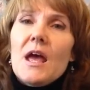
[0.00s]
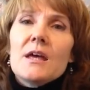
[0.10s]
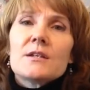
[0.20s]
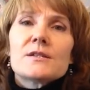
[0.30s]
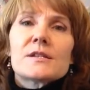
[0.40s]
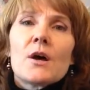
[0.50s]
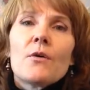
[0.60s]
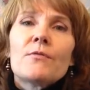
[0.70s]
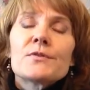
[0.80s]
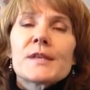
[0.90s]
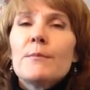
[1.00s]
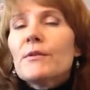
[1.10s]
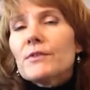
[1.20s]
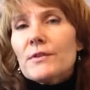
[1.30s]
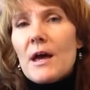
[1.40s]
And so for some
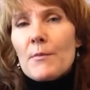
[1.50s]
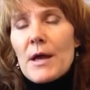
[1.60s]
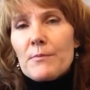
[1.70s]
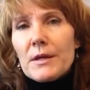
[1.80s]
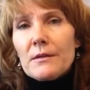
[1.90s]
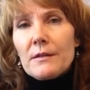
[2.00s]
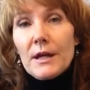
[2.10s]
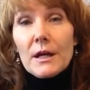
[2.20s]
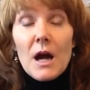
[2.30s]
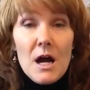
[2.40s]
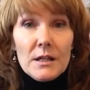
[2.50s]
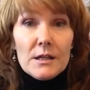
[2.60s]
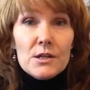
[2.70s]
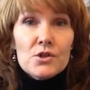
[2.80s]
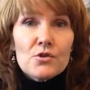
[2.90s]
of you, that might be like
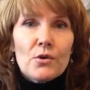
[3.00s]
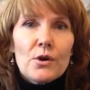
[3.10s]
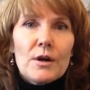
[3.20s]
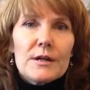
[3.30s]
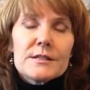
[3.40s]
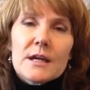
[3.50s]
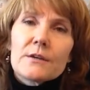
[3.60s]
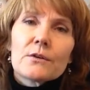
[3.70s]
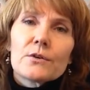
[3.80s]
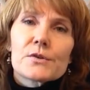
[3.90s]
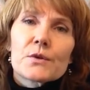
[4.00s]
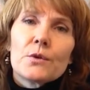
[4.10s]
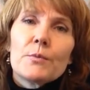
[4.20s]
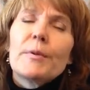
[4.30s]
college or a technical school,